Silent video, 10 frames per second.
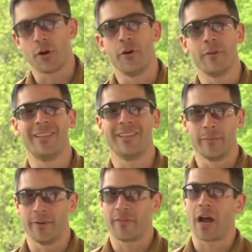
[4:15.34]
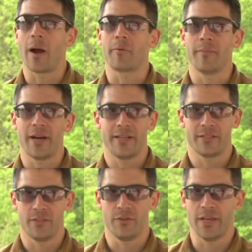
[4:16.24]
going to be a little bit of a compromise
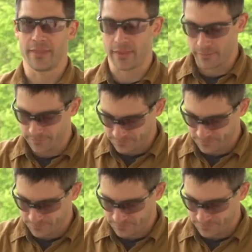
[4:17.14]
to do that though.